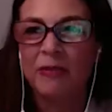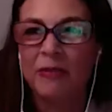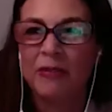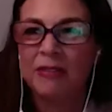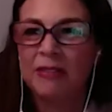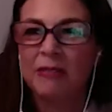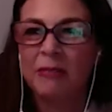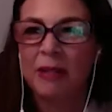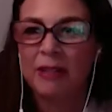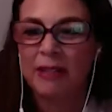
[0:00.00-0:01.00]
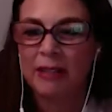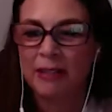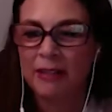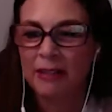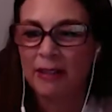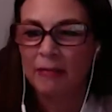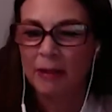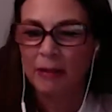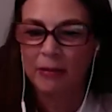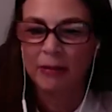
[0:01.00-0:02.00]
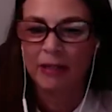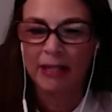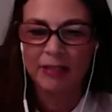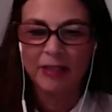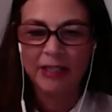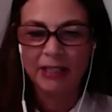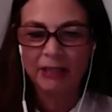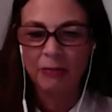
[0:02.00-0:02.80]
for somebody about gardening,